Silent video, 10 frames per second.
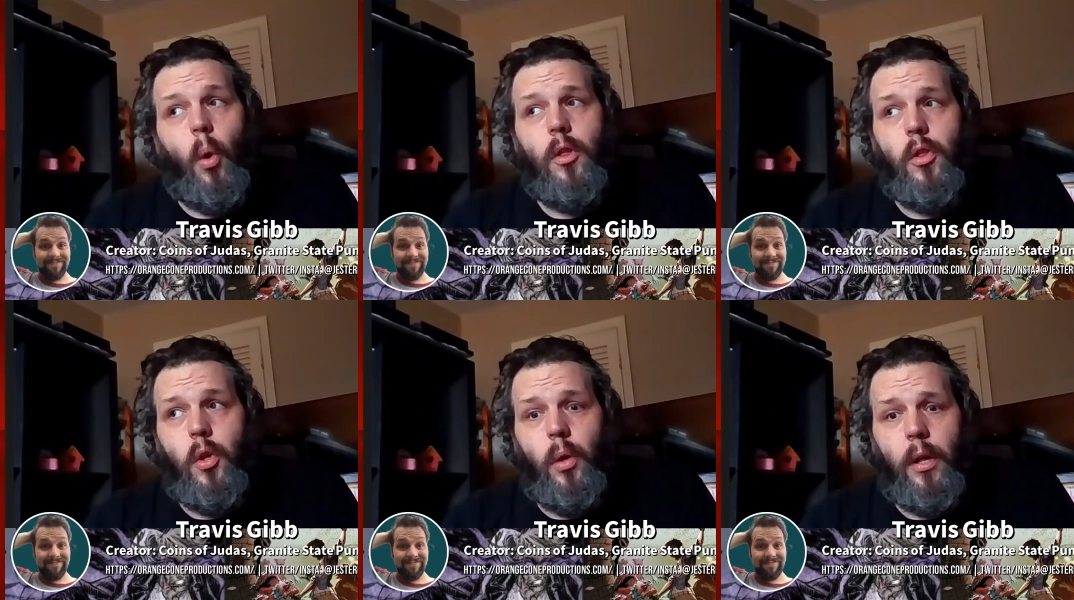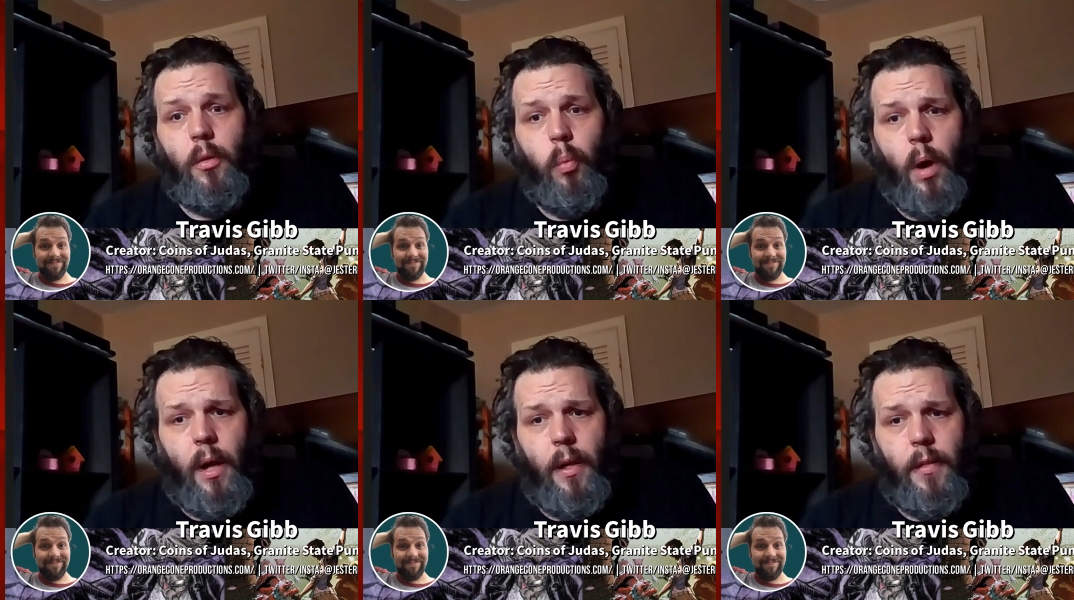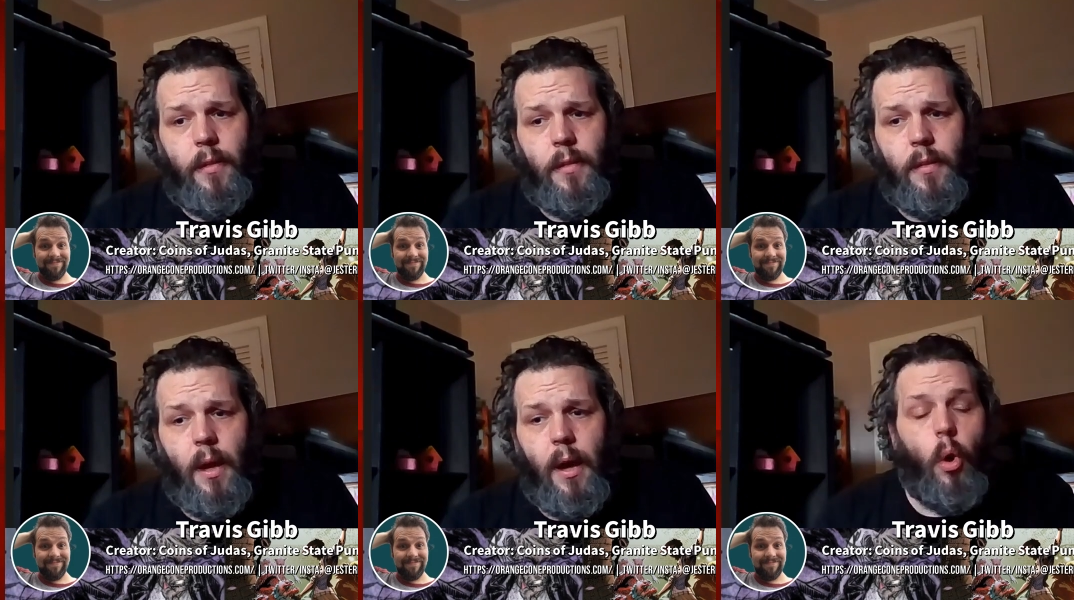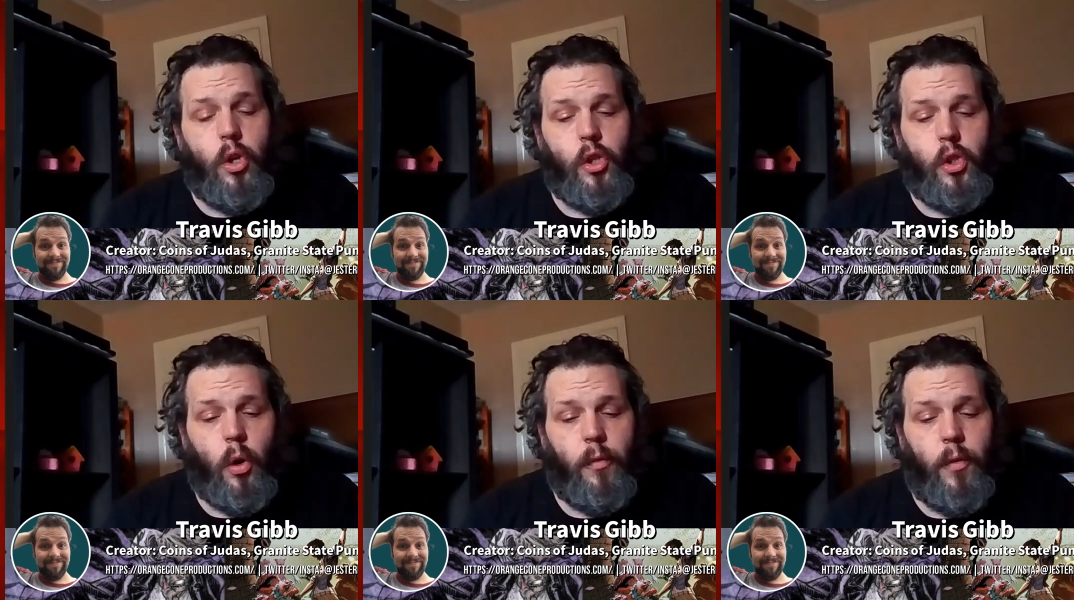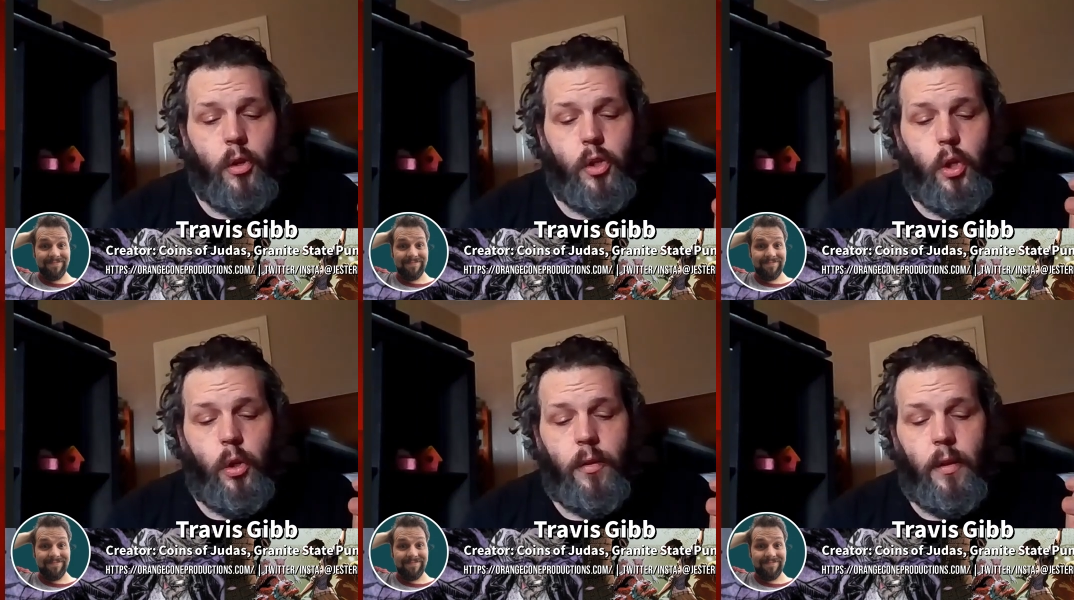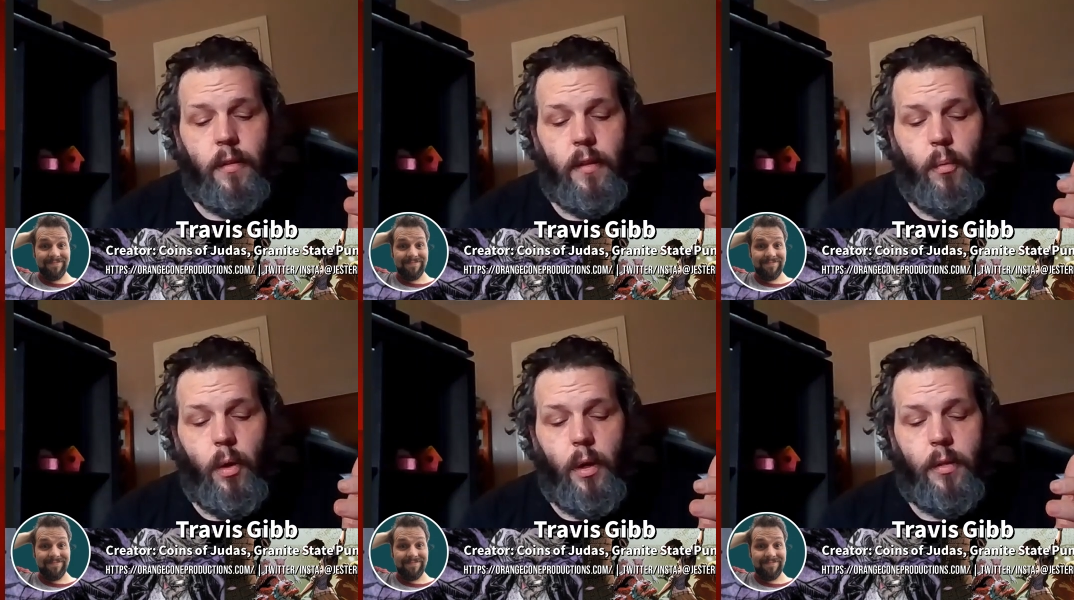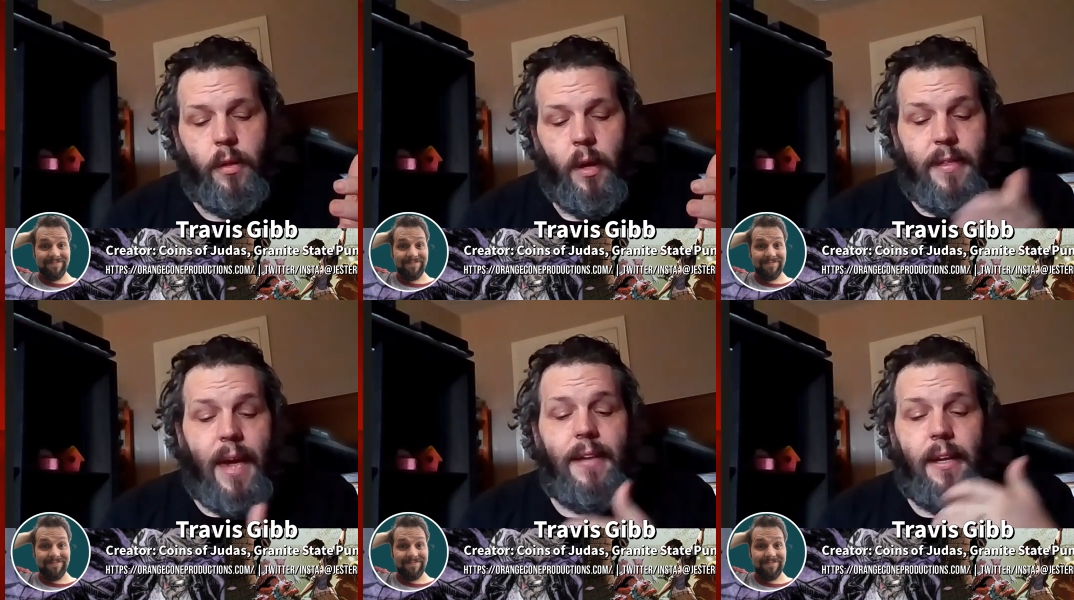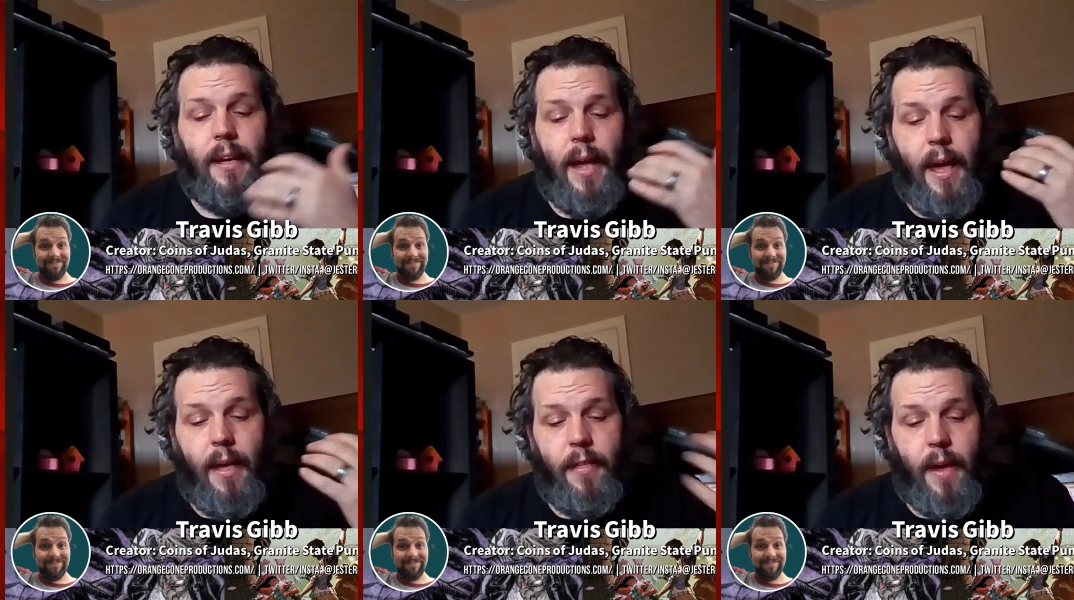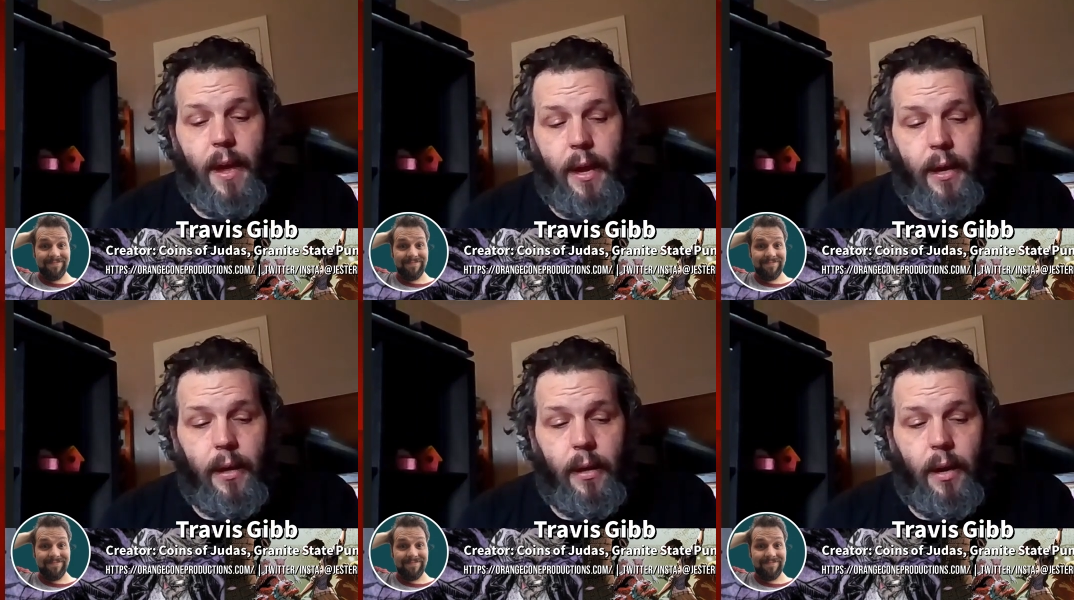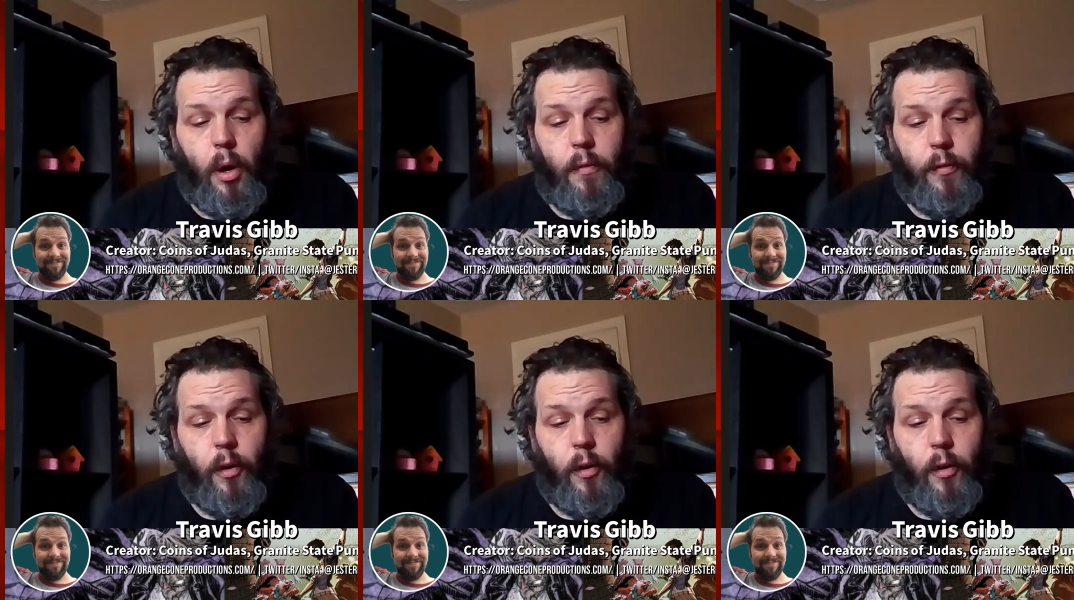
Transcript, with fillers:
Speaker 1: Coins of Judas was, the origin story of Coins of Judas is it was sent in as a book